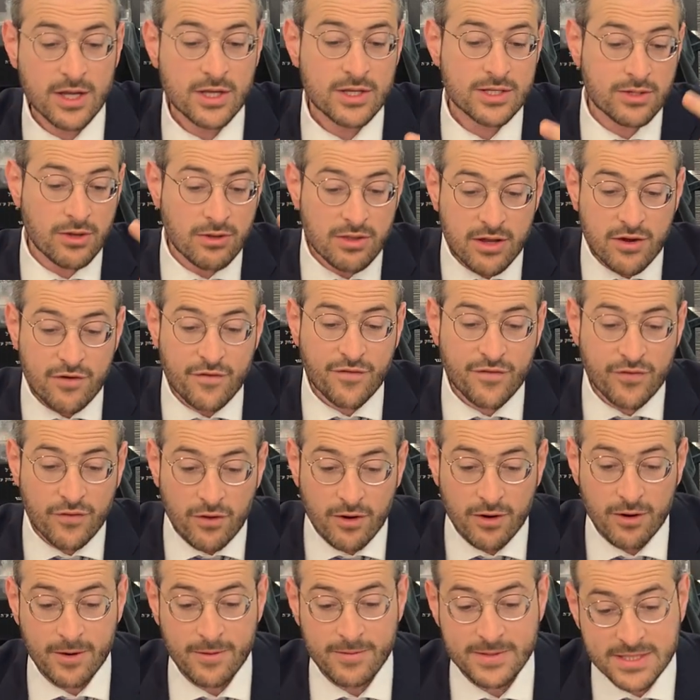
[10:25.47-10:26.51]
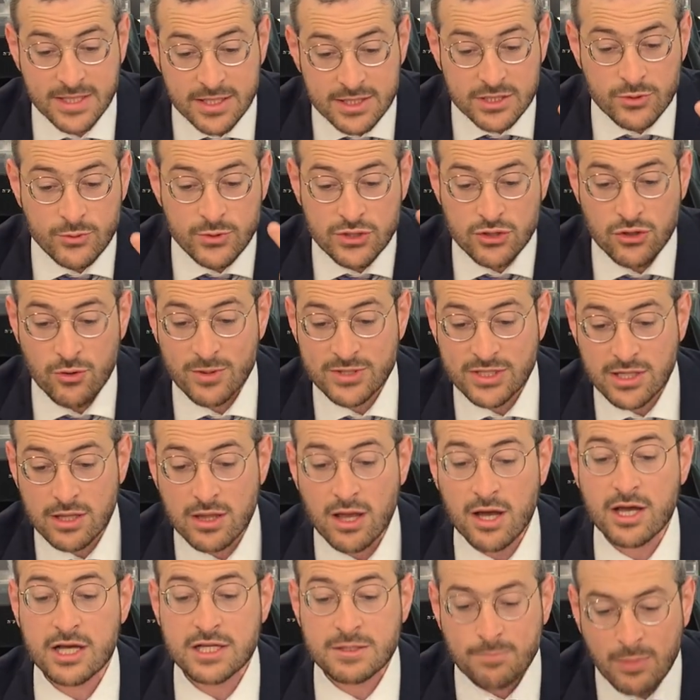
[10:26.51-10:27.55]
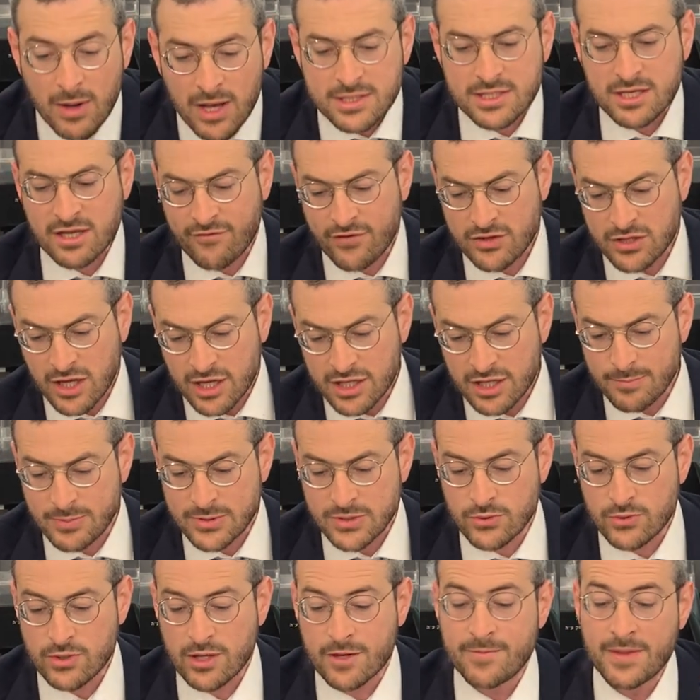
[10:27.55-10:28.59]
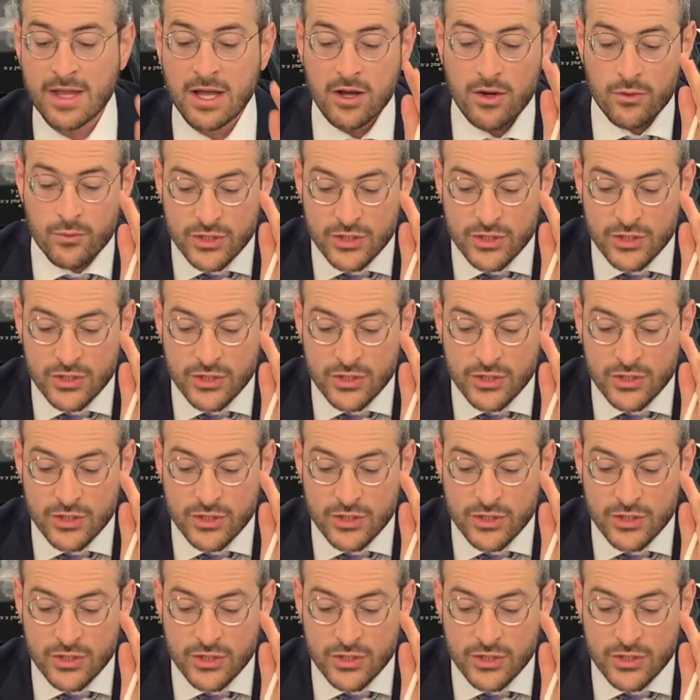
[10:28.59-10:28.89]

So therefore, since there was so much halachas, pasuk v'tani b'sula,